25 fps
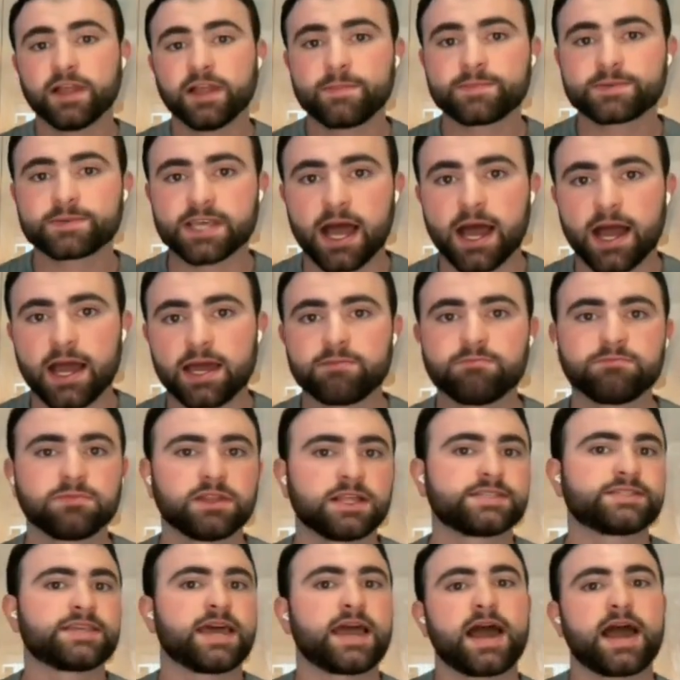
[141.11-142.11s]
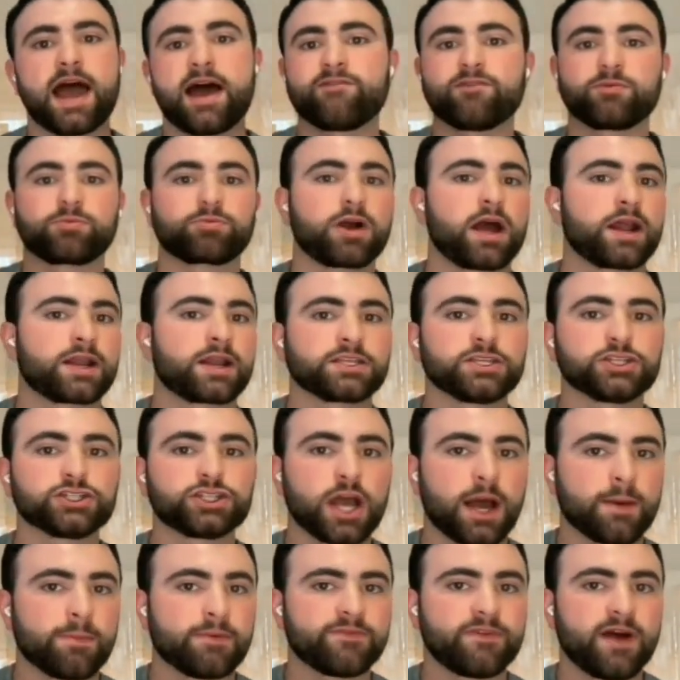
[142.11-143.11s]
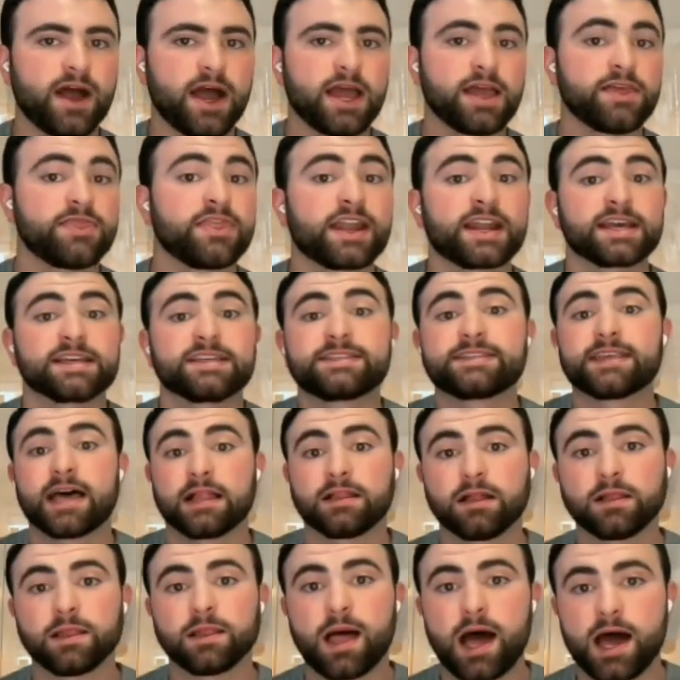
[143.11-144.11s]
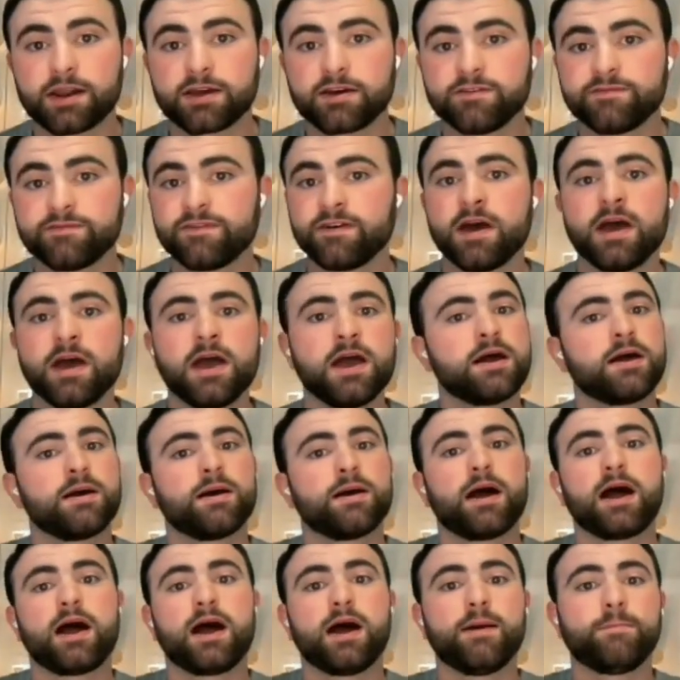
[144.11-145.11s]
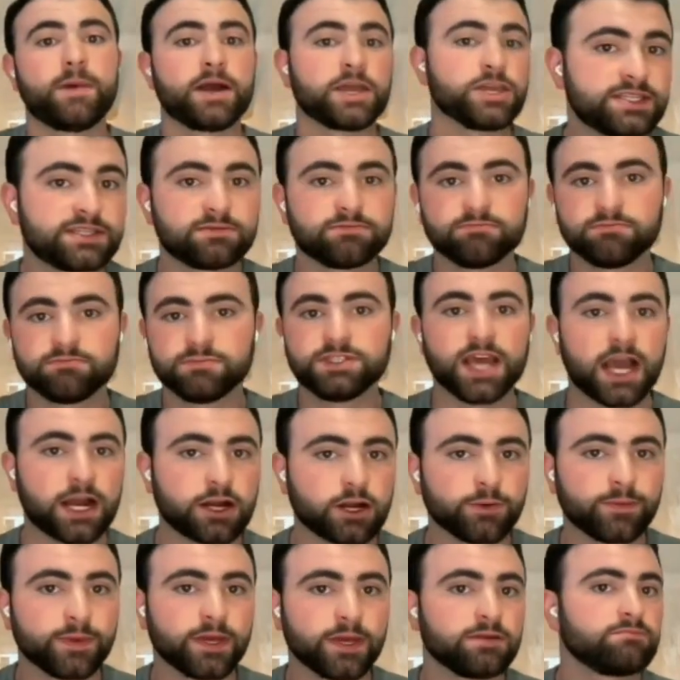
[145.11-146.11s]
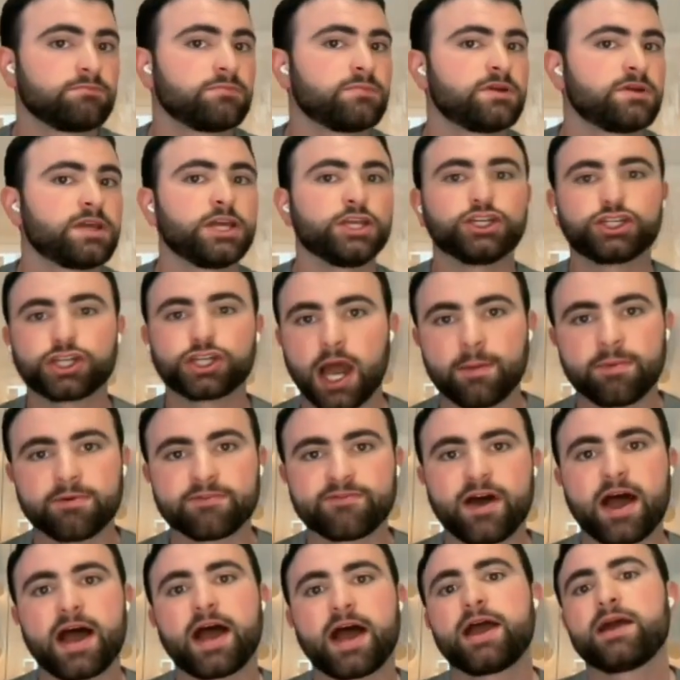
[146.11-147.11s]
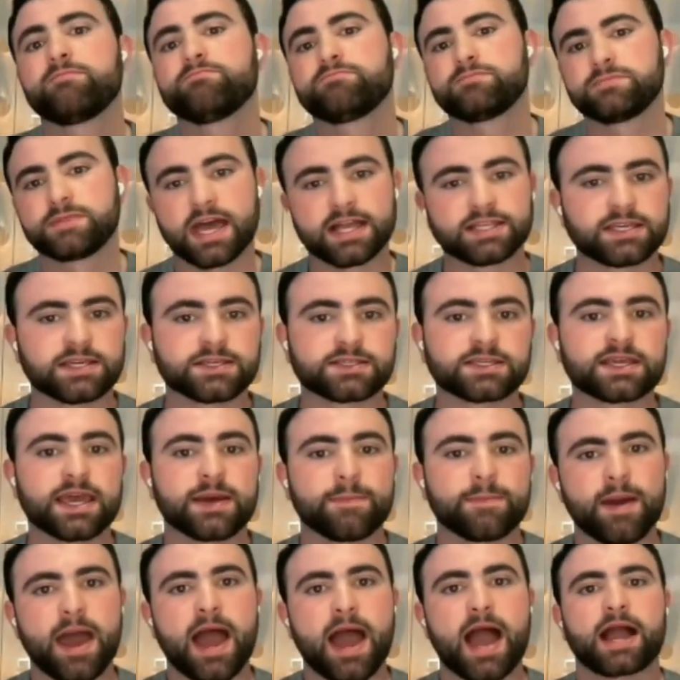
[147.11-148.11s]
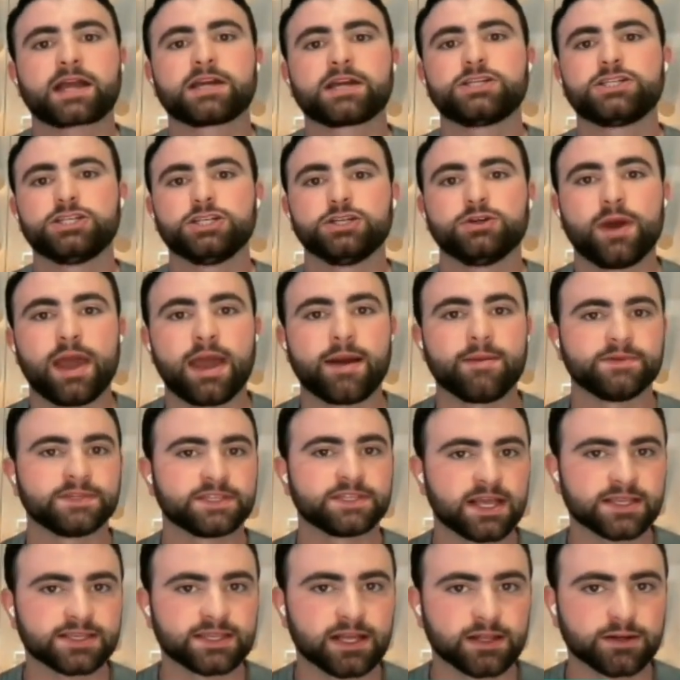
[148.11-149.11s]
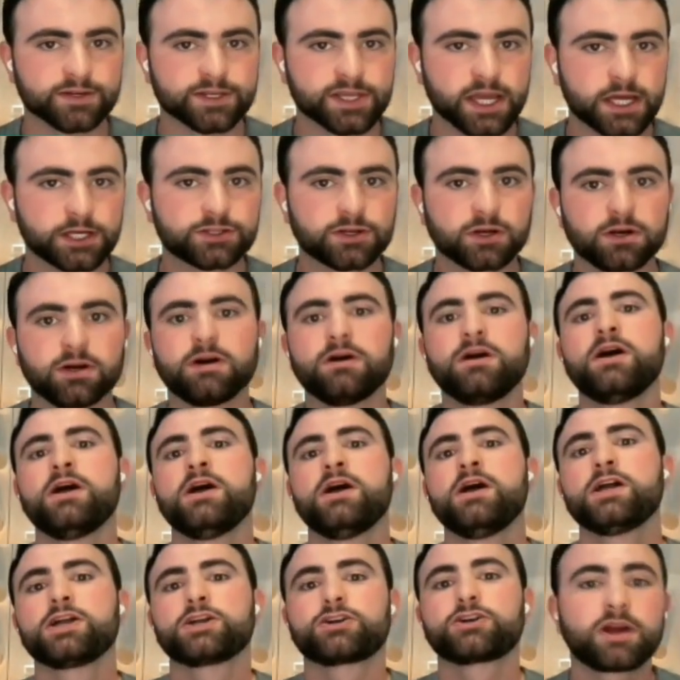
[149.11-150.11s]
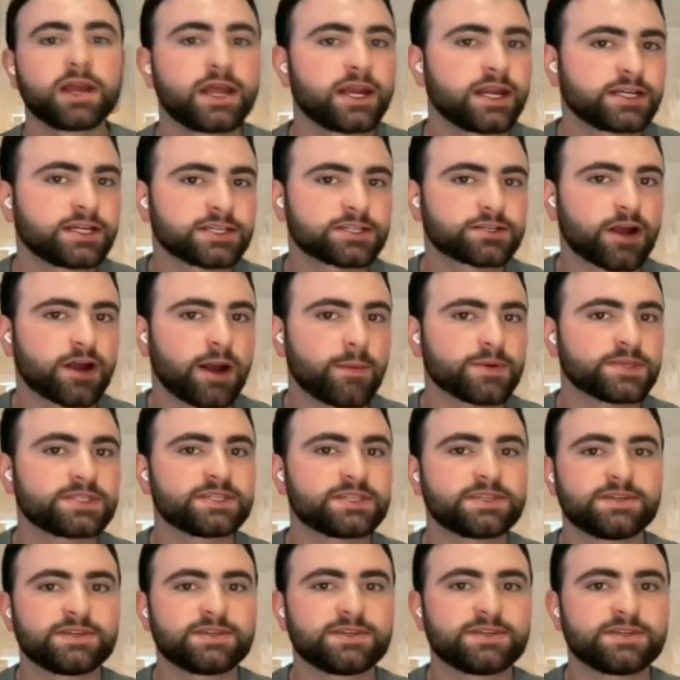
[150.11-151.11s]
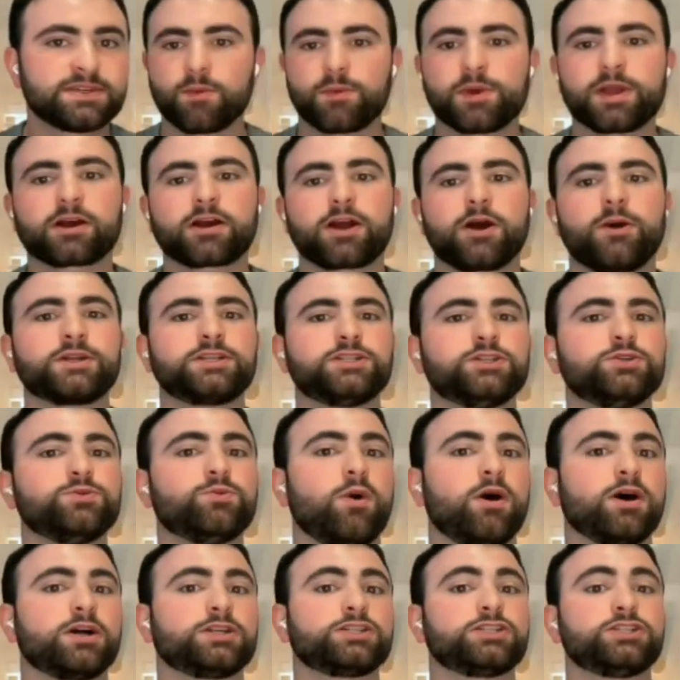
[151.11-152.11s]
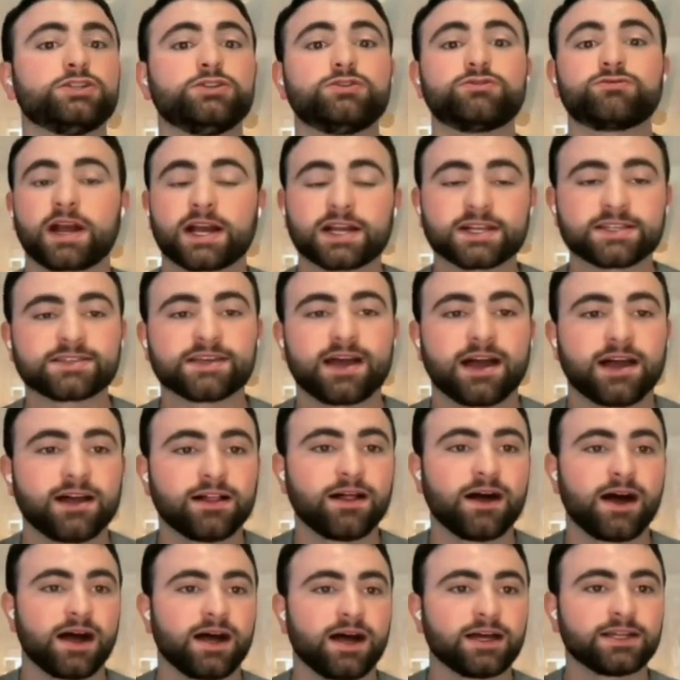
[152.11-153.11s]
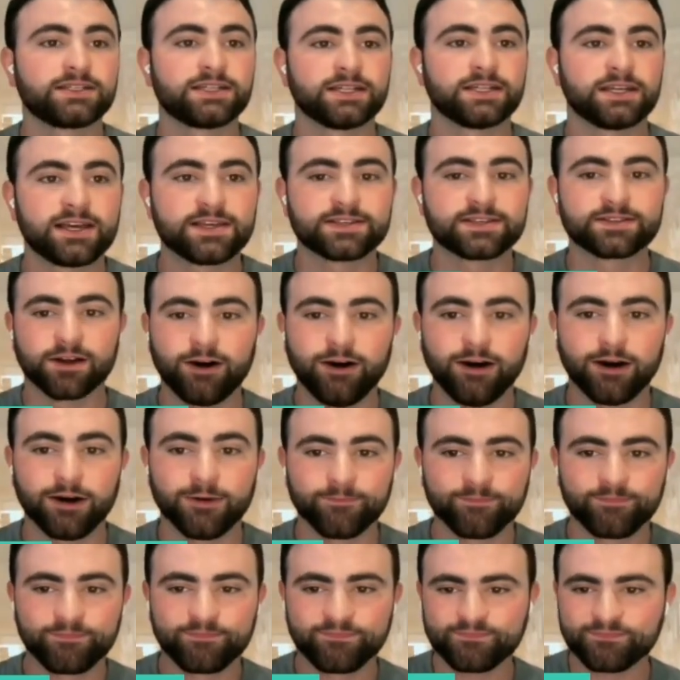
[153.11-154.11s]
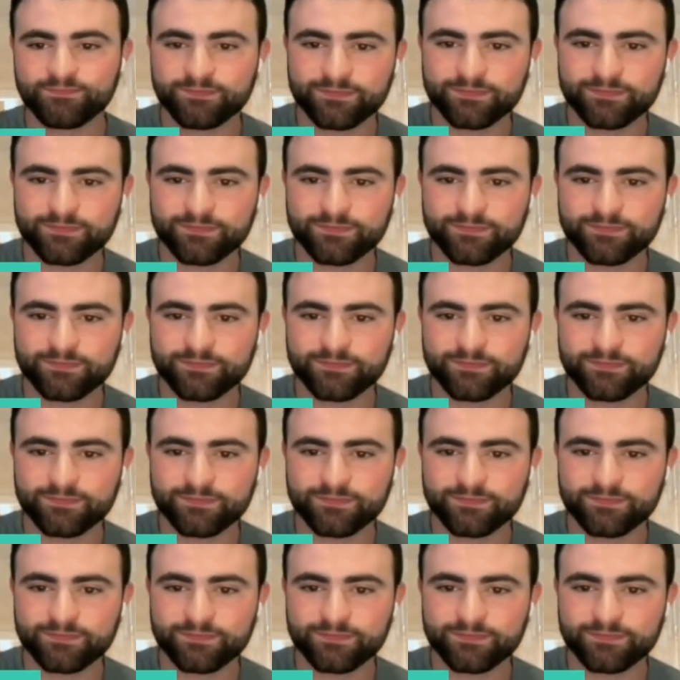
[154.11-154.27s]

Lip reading: On the flip side, let's say I have a product in Shopify that I sell a lot of. My units decrement in Shopify, that doesn't get back to Amazon Seller Central, creating discrepancies that we are going to want to reconcile on today's call.